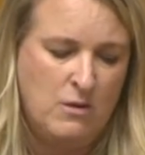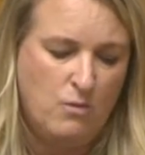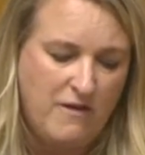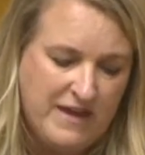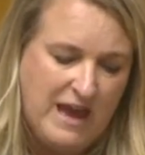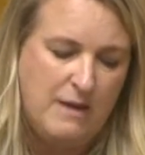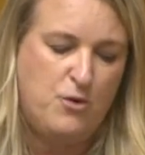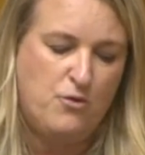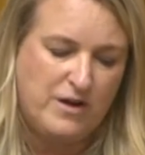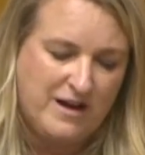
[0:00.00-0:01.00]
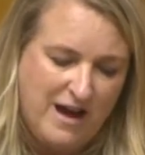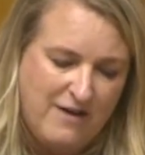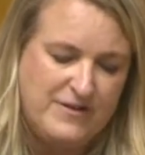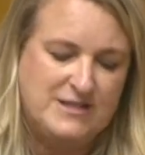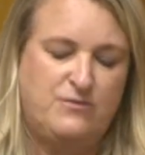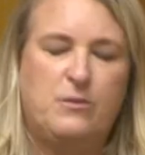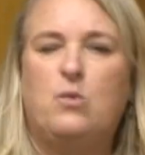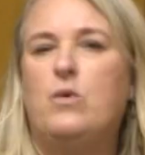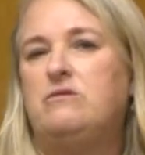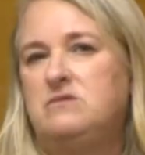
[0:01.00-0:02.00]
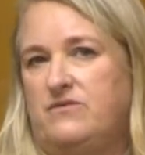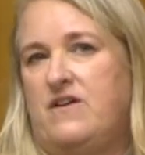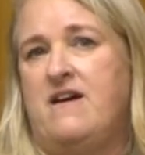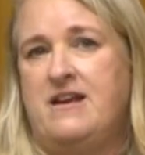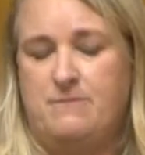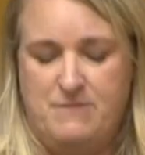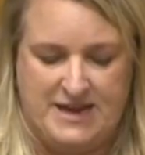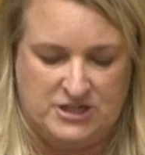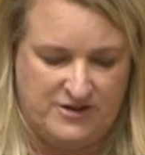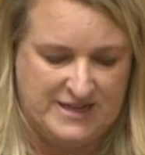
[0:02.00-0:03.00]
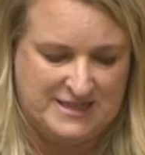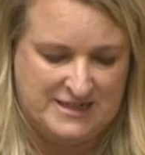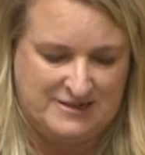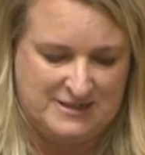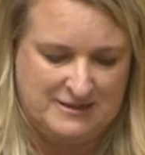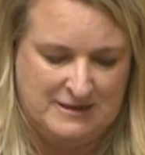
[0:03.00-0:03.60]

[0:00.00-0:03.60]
while the airport recovers from a well-defined major incident.